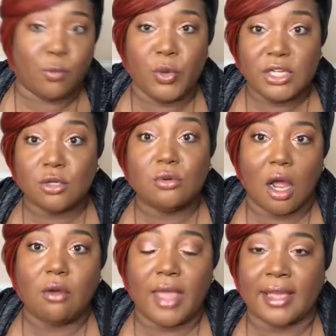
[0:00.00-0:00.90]
We do
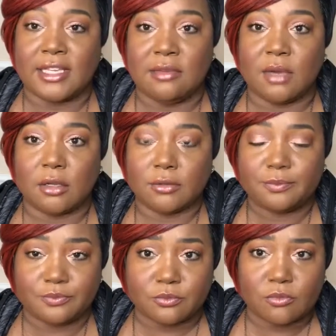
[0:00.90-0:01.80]
know that
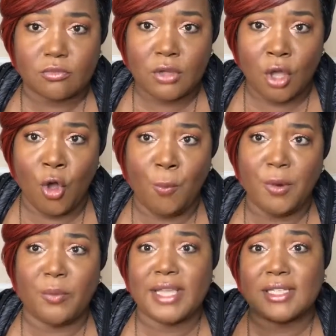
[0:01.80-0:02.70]
email
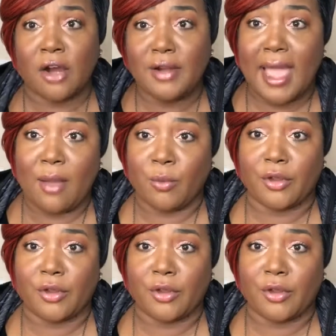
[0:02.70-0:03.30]
open rates are not